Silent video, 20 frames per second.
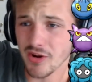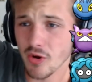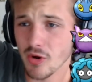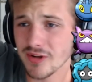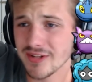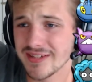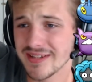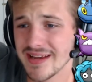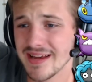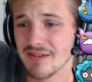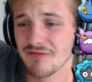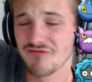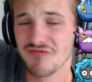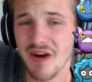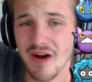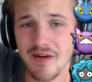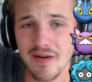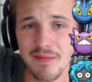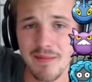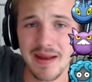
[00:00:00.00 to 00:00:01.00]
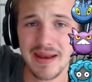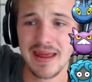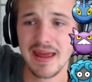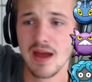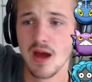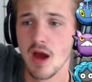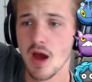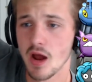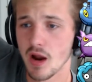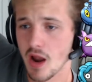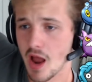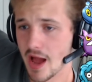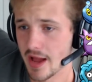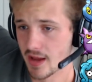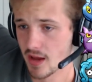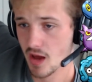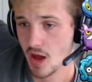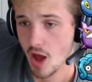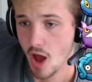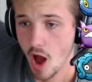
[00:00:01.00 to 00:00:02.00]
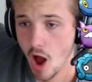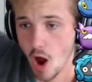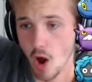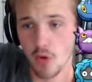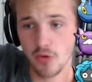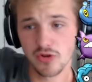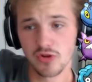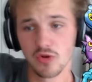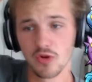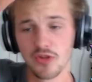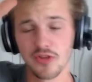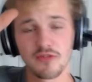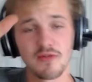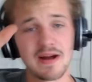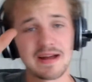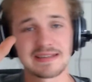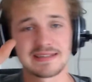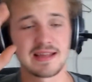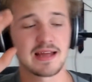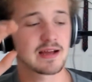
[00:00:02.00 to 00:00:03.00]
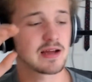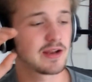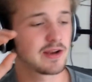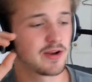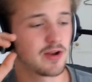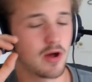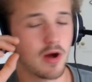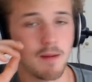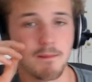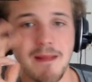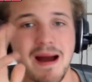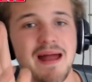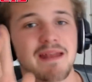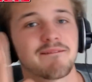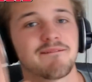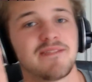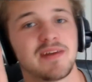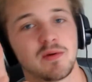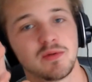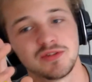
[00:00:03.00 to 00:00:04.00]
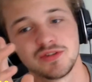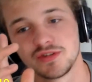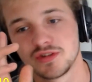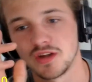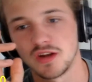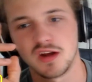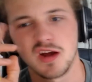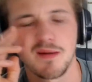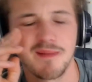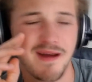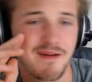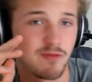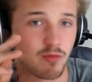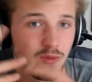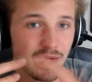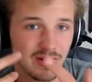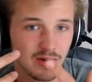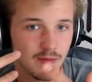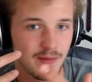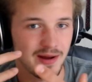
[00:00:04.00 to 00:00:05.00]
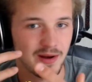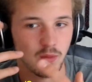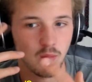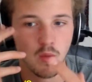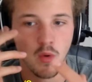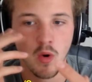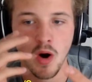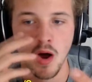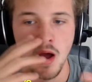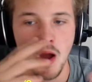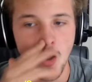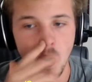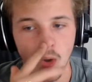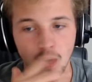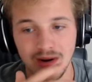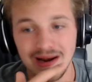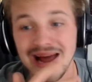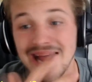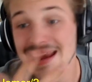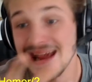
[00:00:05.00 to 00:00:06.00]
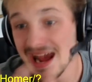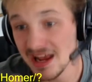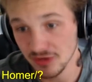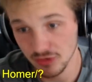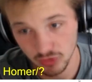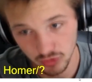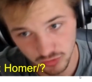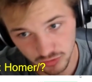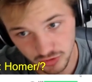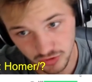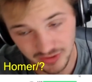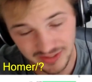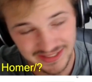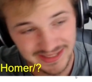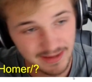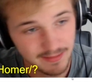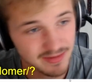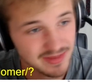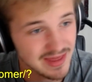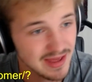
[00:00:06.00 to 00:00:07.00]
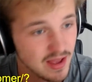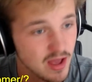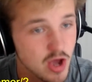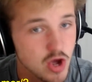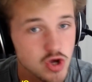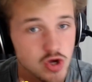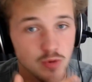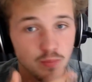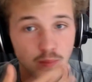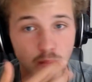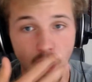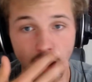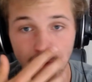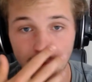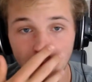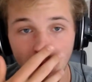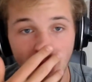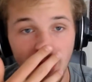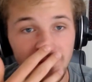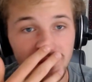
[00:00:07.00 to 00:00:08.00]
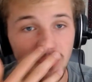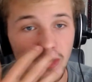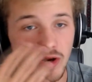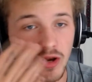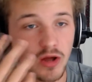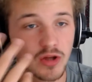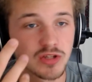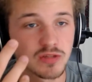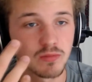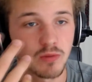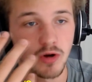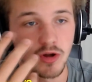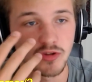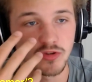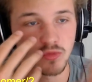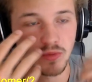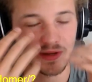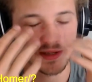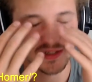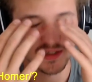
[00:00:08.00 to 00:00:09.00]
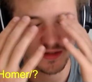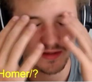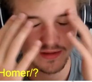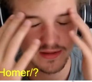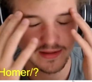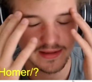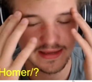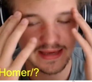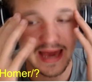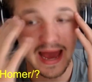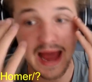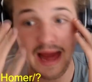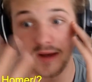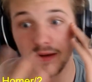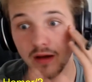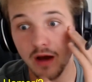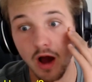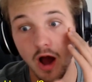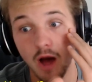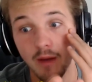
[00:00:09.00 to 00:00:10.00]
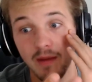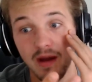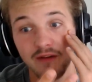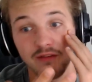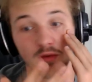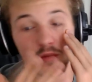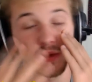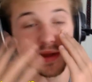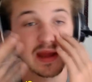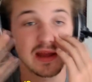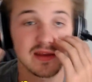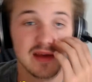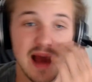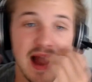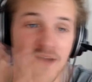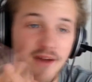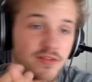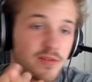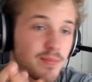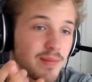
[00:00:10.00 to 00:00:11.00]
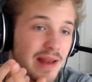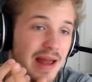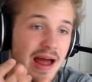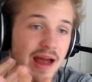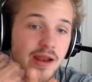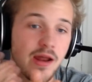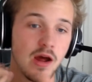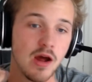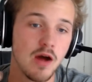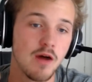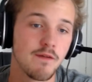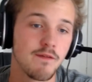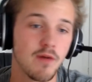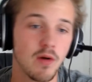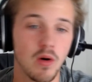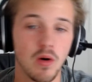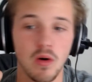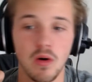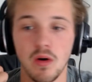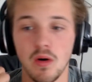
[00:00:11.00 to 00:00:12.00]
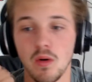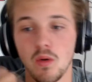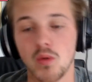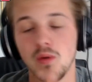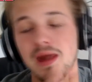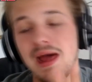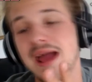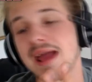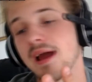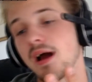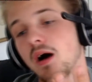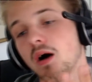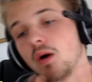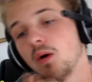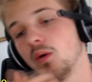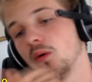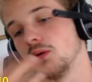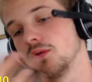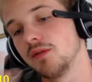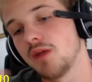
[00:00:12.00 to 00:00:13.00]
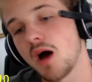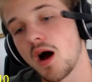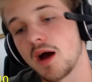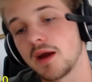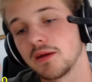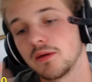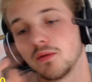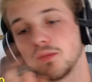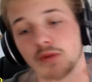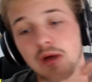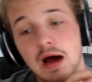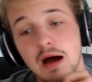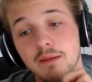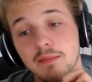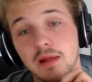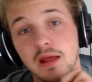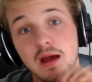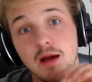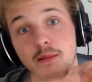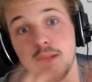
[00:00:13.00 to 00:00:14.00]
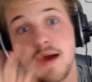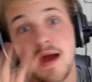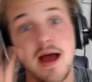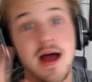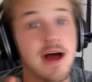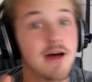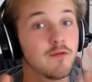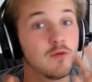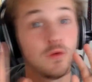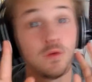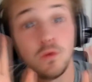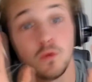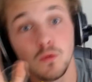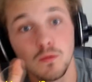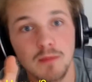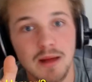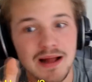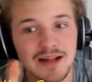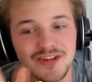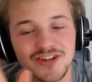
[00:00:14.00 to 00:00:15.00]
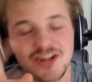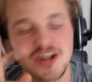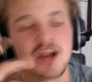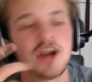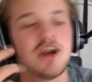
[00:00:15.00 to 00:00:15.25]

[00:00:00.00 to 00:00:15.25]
not seeing very many like OU threats, like I don't know, a Manaphy, which is going to come every week no matter what, or Latias, which do the same thing. I've got loads of mons which can come every week, and you have to plan for all 8 or 9 or how many I might have. Ooh, magic.